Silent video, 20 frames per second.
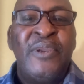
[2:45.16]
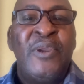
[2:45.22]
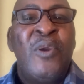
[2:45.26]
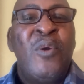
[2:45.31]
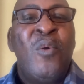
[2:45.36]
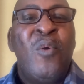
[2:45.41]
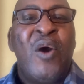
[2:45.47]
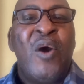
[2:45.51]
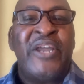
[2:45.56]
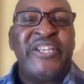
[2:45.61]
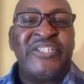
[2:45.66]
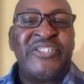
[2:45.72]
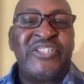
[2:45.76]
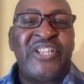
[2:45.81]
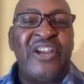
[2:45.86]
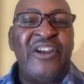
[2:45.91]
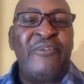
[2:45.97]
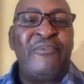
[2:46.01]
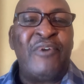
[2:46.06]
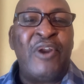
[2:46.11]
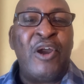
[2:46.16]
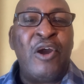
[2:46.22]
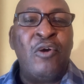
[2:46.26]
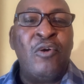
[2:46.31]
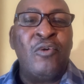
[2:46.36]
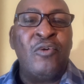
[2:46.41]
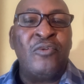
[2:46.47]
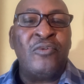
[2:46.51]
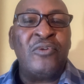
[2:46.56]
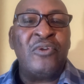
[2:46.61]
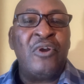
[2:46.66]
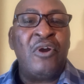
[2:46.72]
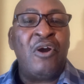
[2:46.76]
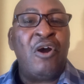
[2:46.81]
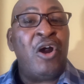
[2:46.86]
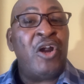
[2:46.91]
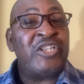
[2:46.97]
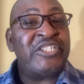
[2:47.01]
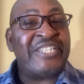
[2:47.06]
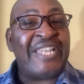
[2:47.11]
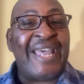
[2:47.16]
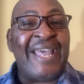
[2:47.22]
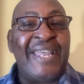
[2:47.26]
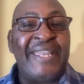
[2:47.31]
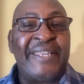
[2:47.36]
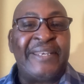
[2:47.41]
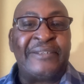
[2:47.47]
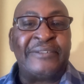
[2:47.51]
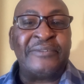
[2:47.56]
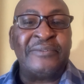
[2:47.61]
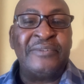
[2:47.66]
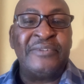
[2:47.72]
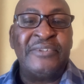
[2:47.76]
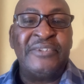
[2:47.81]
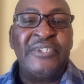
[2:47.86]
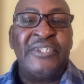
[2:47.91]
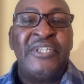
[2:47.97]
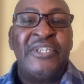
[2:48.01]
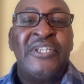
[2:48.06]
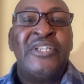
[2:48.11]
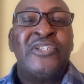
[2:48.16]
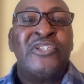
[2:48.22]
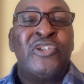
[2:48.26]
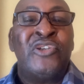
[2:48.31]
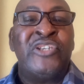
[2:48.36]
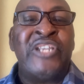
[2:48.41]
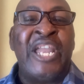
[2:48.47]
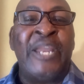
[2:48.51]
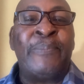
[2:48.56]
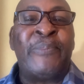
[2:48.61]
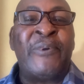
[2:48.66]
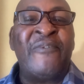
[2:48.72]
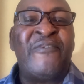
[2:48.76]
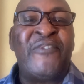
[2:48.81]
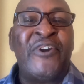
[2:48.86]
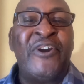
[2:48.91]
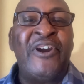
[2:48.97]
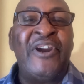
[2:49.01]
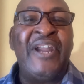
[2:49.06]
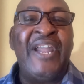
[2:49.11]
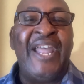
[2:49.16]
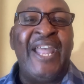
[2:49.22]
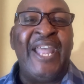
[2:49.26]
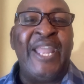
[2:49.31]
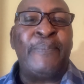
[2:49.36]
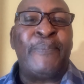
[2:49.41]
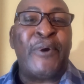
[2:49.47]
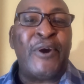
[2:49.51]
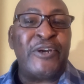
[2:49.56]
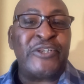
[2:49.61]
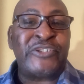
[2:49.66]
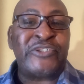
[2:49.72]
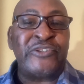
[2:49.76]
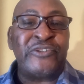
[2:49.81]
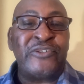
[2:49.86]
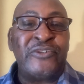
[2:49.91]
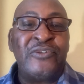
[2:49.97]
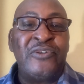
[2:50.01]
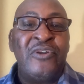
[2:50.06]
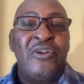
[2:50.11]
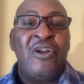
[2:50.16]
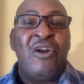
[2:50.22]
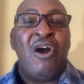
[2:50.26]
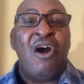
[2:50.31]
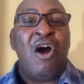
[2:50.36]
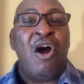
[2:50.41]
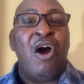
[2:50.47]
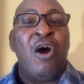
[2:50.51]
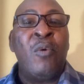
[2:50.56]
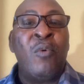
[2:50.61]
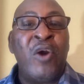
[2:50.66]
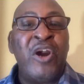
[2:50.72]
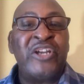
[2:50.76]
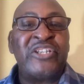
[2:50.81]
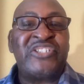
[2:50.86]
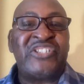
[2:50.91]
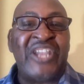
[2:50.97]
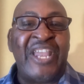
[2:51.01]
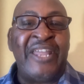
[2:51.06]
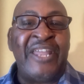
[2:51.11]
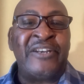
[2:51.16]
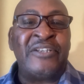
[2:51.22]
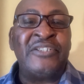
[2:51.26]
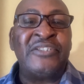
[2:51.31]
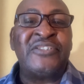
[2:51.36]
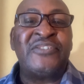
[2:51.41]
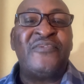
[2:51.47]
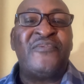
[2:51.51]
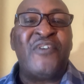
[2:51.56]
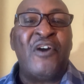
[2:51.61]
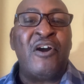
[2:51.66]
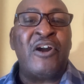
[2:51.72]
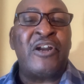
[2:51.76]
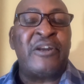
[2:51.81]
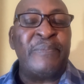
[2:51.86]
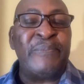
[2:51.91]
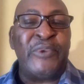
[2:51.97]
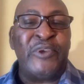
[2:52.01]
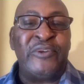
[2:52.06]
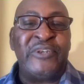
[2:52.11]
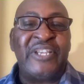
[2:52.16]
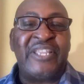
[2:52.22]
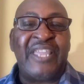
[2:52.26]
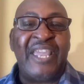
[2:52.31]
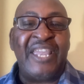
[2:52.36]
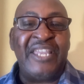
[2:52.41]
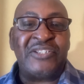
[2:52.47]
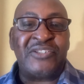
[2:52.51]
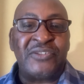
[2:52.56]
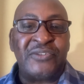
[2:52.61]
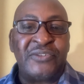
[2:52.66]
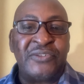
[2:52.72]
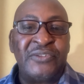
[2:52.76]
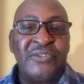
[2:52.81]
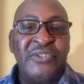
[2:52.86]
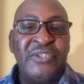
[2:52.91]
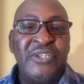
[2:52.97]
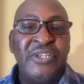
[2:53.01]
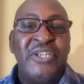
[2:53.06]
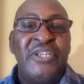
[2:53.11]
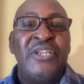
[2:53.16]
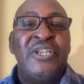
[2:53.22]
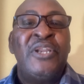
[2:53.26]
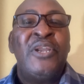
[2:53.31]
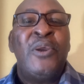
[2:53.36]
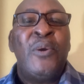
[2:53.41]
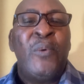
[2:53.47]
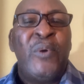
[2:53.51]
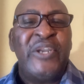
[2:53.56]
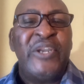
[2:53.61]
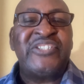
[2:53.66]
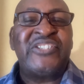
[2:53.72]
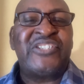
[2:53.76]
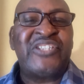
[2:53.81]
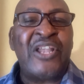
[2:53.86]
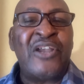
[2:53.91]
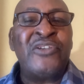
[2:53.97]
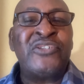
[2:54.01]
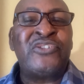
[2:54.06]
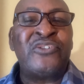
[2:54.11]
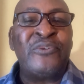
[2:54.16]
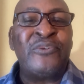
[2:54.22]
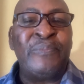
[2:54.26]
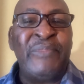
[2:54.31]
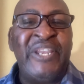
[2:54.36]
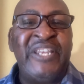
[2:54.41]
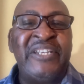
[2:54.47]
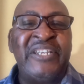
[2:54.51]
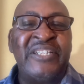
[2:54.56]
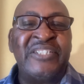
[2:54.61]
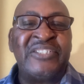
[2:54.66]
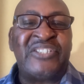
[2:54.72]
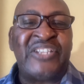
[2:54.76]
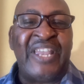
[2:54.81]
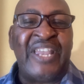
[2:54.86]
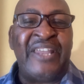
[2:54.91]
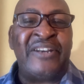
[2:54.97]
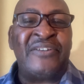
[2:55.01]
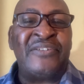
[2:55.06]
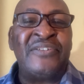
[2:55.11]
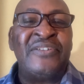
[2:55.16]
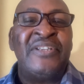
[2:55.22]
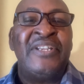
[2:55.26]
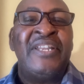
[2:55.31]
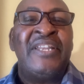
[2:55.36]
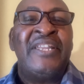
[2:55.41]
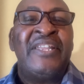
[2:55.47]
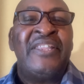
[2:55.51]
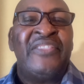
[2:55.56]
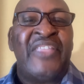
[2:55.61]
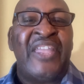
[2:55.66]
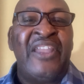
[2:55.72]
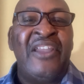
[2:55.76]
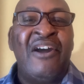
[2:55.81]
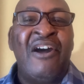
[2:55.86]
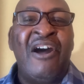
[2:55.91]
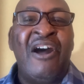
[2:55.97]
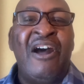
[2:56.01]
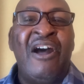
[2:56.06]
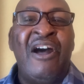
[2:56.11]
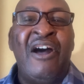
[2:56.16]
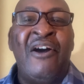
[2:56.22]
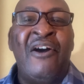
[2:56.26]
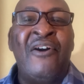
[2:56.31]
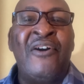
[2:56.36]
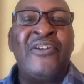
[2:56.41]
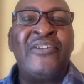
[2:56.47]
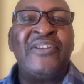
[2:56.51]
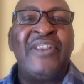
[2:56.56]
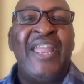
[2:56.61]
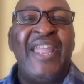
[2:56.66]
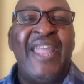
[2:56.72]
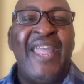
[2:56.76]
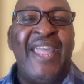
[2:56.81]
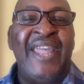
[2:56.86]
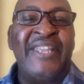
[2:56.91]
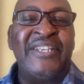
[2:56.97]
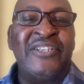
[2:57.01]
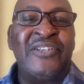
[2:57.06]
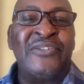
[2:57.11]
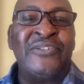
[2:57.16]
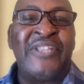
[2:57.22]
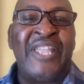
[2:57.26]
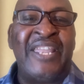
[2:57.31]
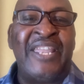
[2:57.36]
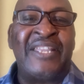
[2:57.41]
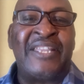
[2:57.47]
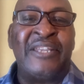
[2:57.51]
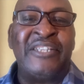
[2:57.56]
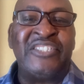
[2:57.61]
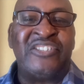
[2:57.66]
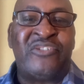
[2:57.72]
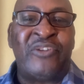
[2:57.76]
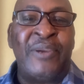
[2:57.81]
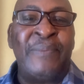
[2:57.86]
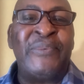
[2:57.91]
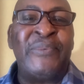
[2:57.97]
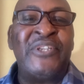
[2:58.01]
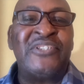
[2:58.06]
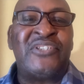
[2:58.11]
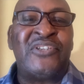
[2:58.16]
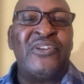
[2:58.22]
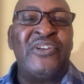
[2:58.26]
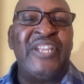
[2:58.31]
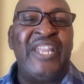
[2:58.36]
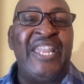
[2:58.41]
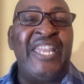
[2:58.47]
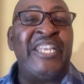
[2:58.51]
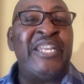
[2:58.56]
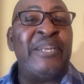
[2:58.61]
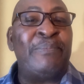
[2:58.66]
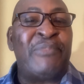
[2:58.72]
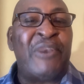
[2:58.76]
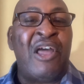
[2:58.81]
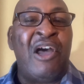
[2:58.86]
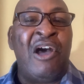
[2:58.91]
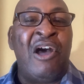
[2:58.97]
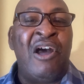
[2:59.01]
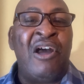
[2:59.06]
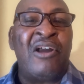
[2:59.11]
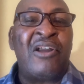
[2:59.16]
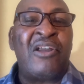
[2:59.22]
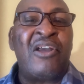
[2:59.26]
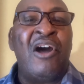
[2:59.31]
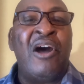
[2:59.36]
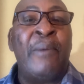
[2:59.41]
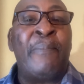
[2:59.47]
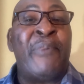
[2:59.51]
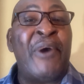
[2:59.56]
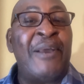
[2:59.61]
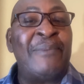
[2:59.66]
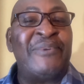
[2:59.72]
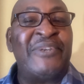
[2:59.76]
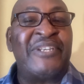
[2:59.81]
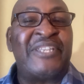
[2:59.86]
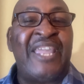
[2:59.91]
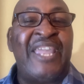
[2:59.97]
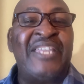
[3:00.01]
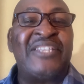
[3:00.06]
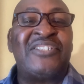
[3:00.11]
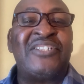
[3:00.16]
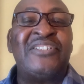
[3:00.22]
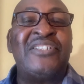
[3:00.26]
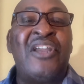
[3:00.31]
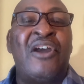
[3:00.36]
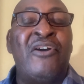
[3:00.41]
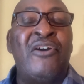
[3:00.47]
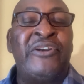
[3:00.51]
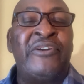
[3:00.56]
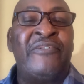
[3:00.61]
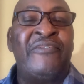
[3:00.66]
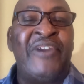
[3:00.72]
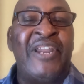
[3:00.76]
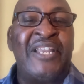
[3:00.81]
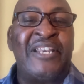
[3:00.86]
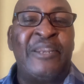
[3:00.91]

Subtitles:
What is their role or title? Do they prefer a personal or work channels for communication? Which social media channel they are on, and do they contribute to any blog or publication on a regular